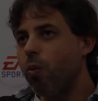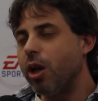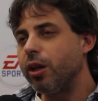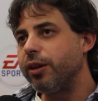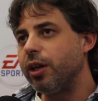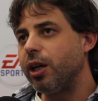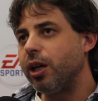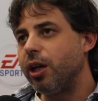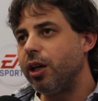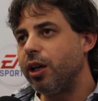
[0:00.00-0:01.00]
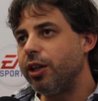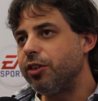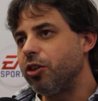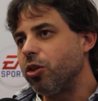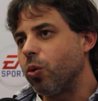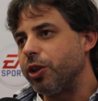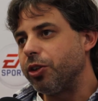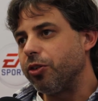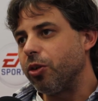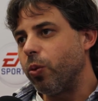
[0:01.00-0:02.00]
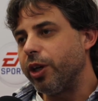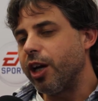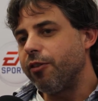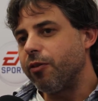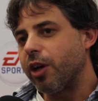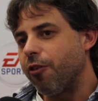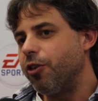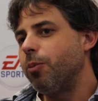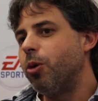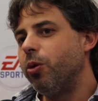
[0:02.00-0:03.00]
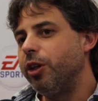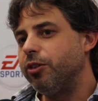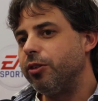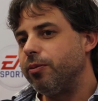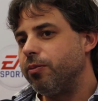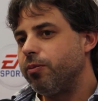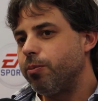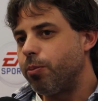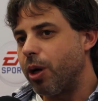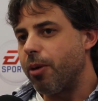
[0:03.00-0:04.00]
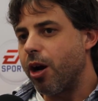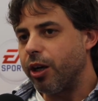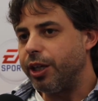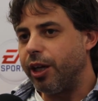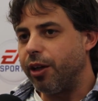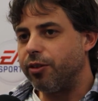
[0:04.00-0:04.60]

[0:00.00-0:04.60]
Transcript: Well, it's a good question. So we have career mode is primarily a